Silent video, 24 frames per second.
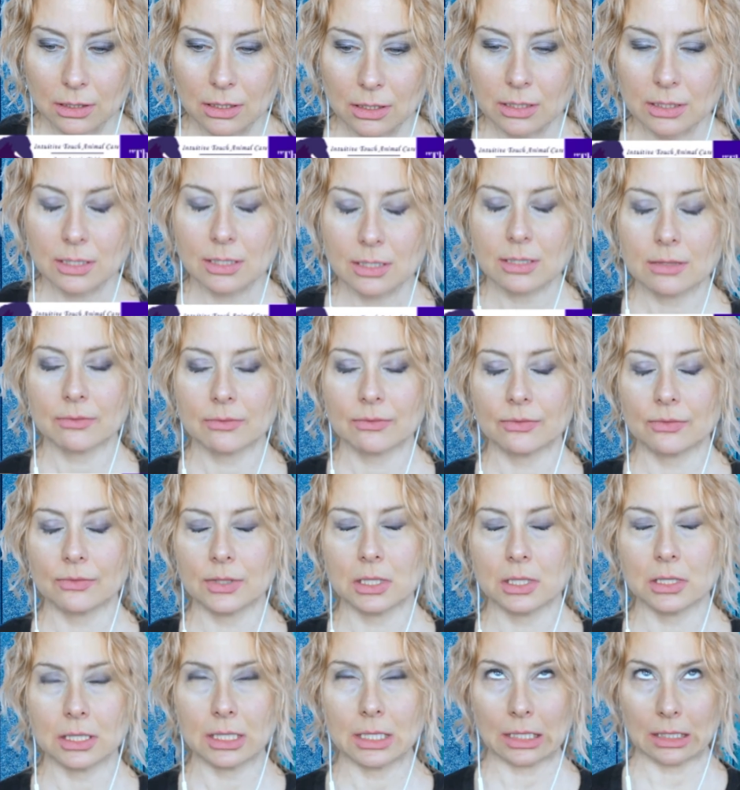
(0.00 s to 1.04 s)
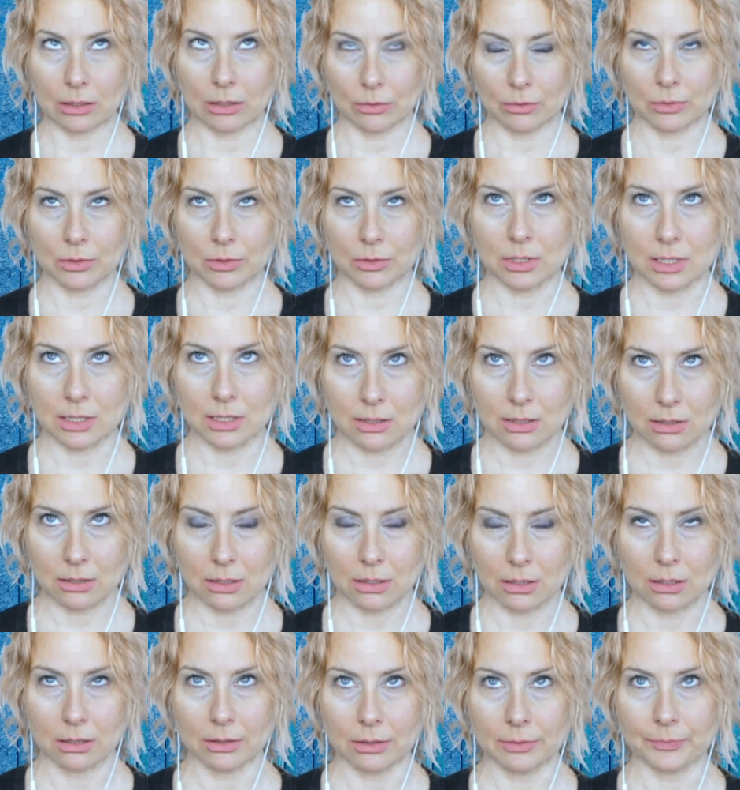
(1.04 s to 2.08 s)
it was
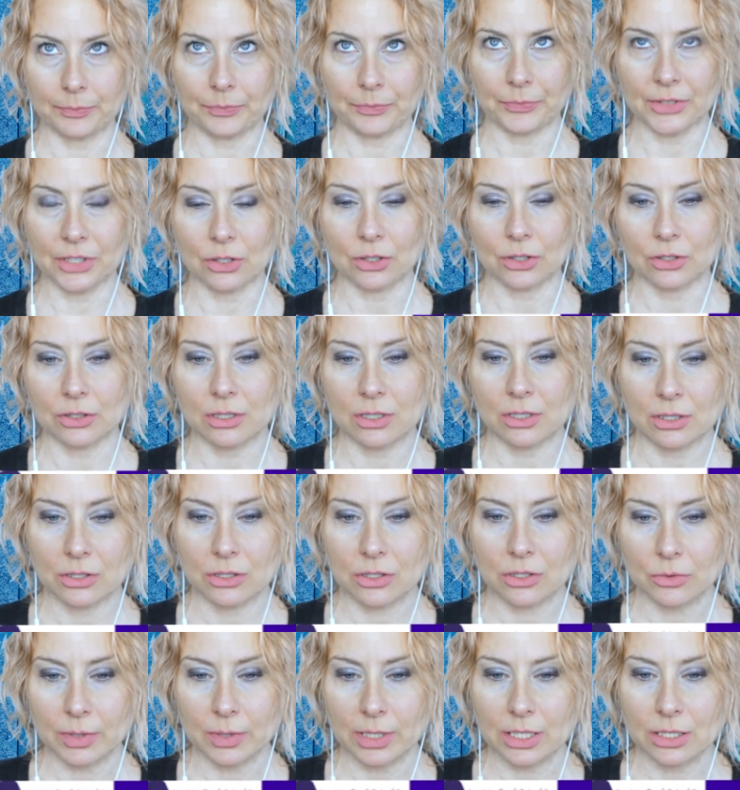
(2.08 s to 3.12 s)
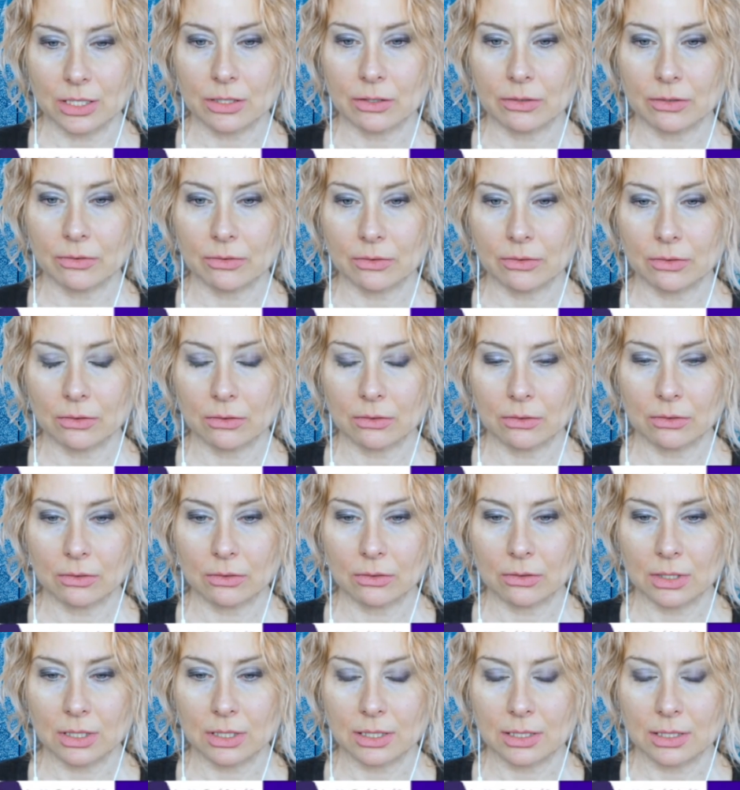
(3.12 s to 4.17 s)
a good situation.
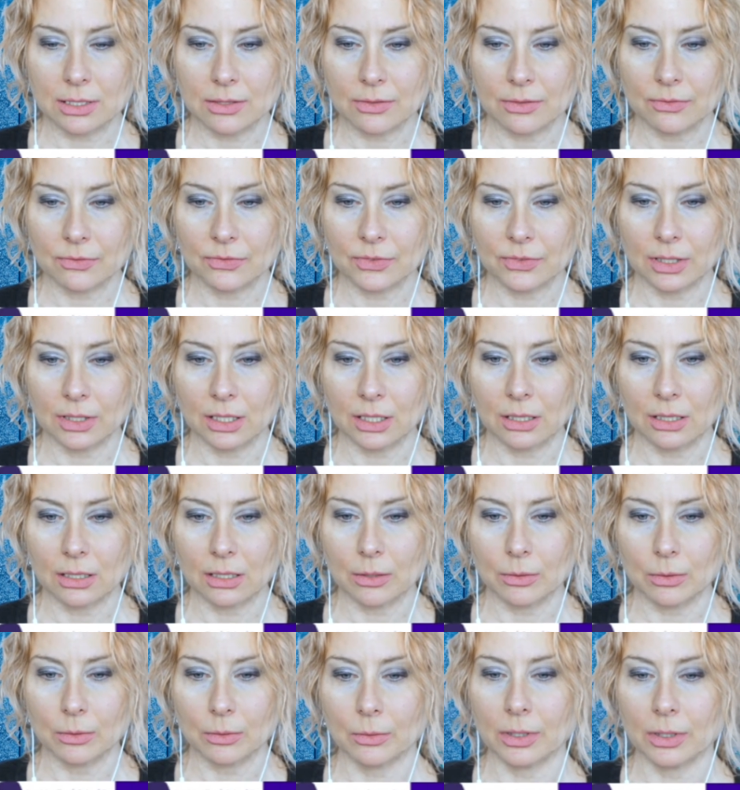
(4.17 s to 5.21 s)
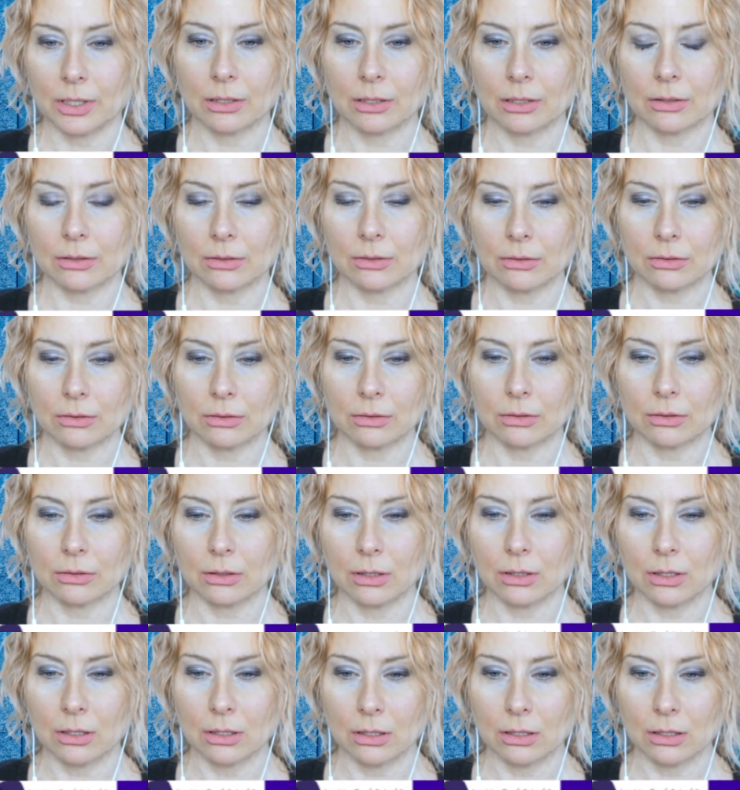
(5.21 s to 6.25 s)
It doesn't feel like they were with her
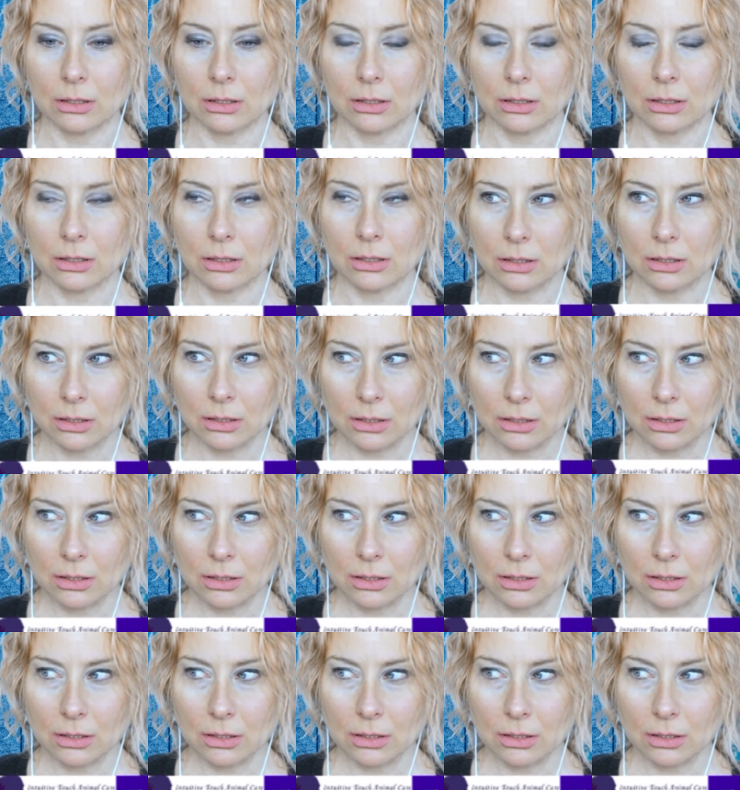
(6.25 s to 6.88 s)
long.